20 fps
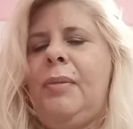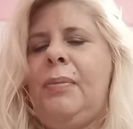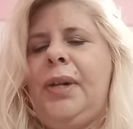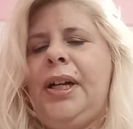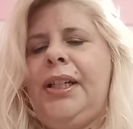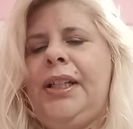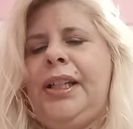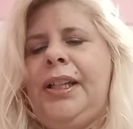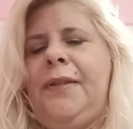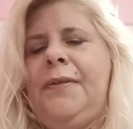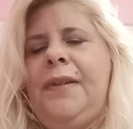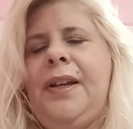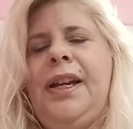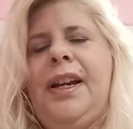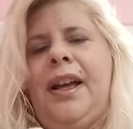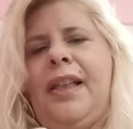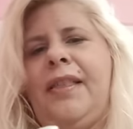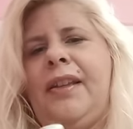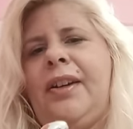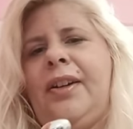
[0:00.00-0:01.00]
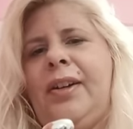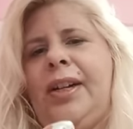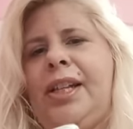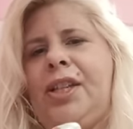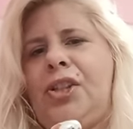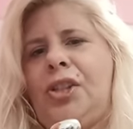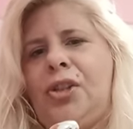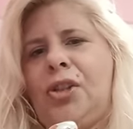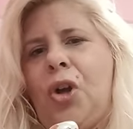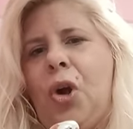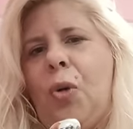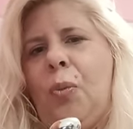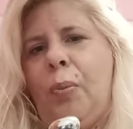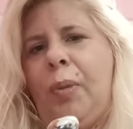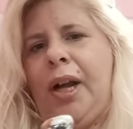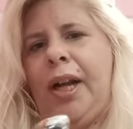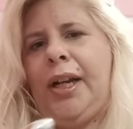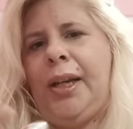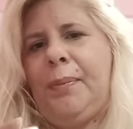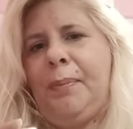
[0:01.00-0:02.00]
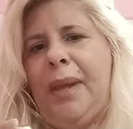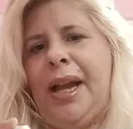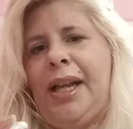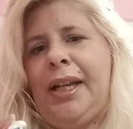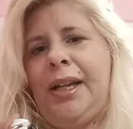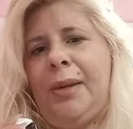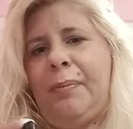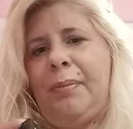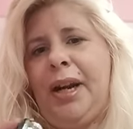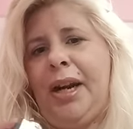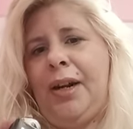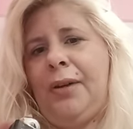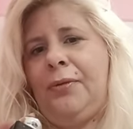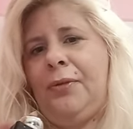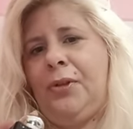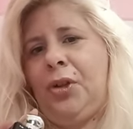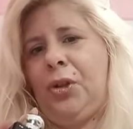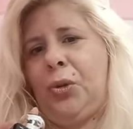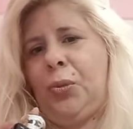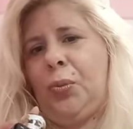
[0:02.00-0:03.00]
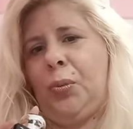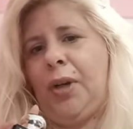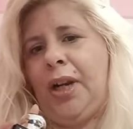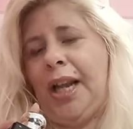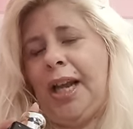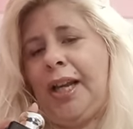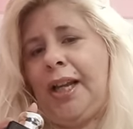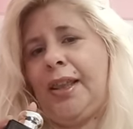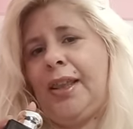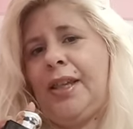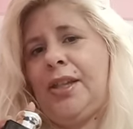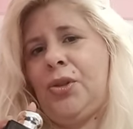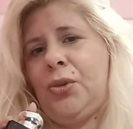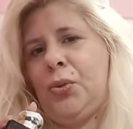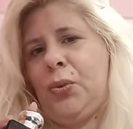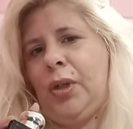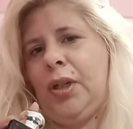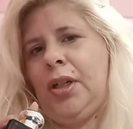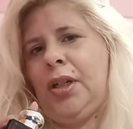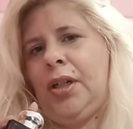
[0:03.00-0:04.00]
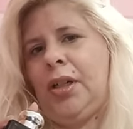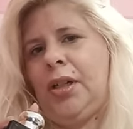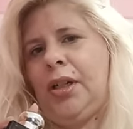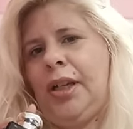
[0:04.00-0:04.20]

but if another Nice company made a perfume like this one,